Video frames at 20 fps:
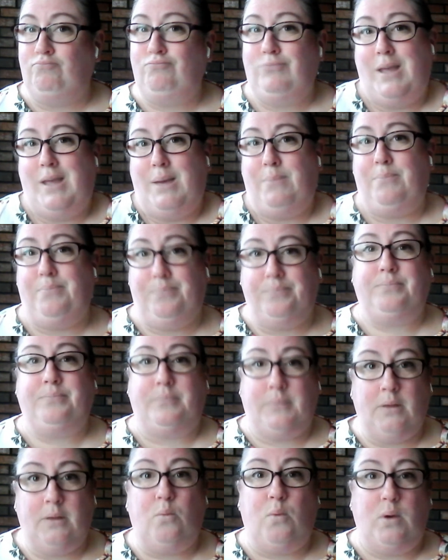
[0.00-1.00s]
Yep,
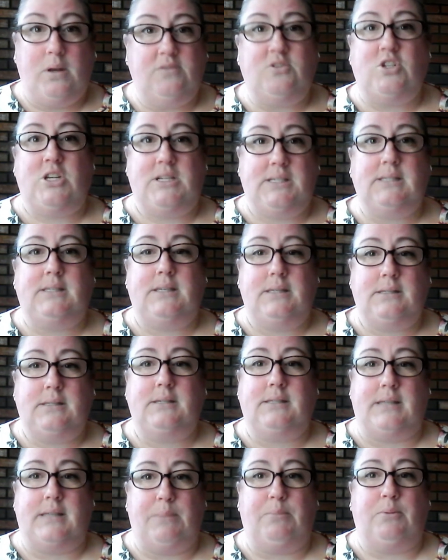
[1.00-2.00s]
one of Jesus'
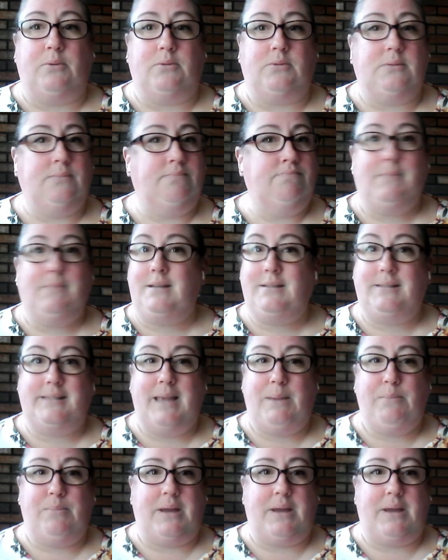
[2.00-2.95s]
disciples, St.